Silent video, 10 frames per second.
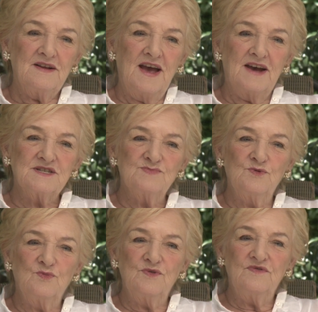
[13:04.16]
our
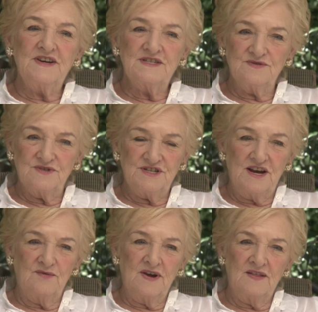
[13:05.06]
small professional show
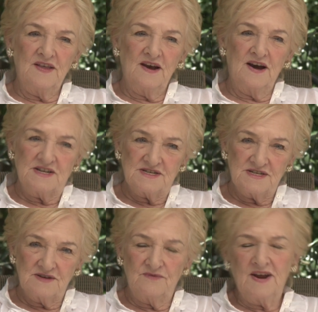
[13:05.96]
around
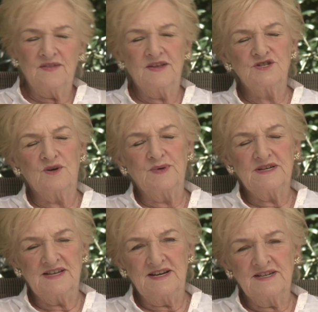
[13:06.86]
the shopping
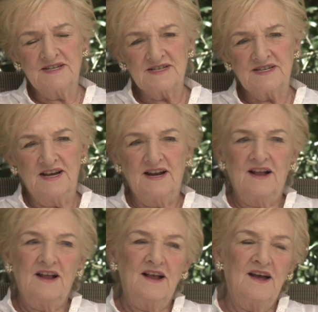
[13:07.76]
centres
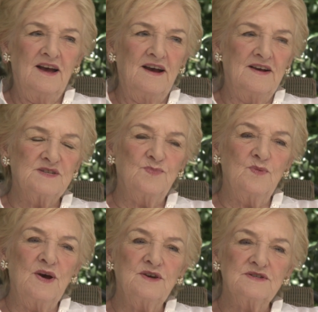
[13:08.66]
as
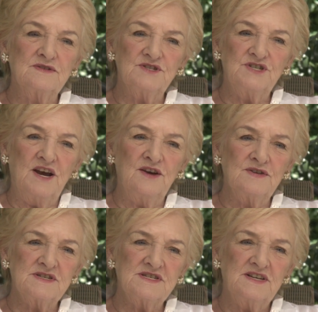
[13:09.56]
promotional
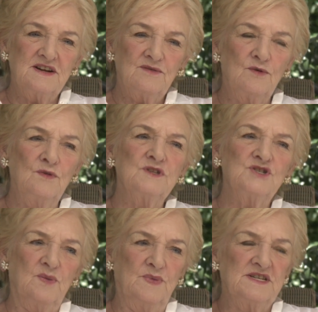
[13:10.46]
shows. All the
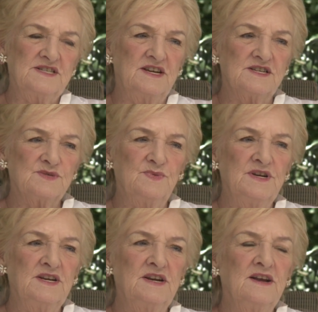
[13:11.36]
shopping centres we
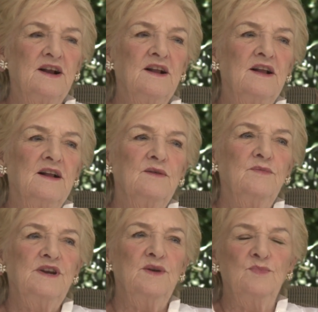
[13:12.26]
did.
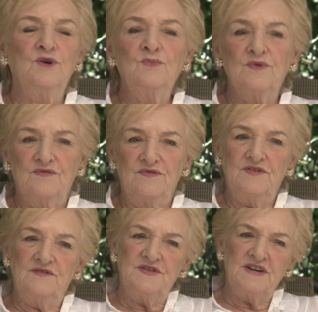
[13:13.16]
We did Moomba for
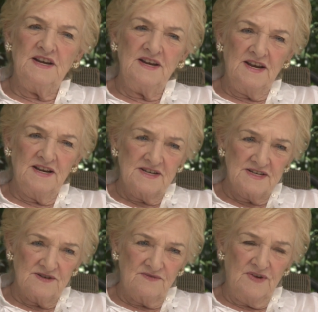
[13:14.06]
15
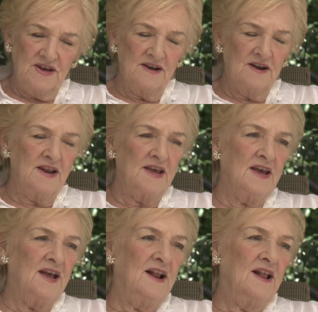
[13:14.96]
years regularly.
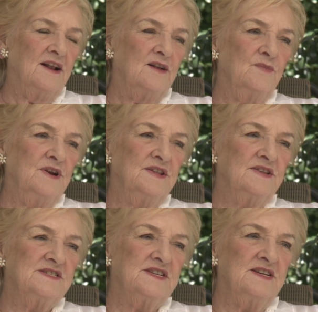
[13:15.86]
We did
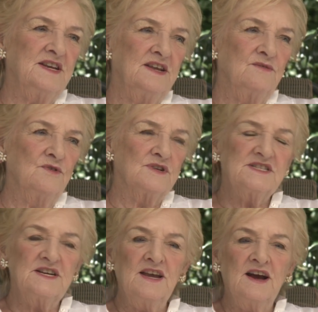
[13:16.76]
the Royal
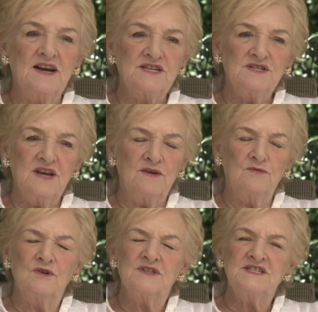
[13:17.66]

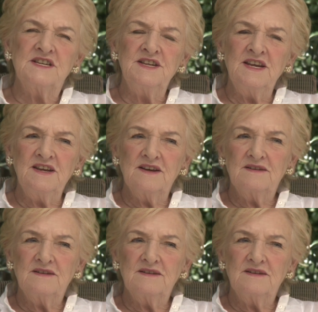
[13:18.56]
Sydney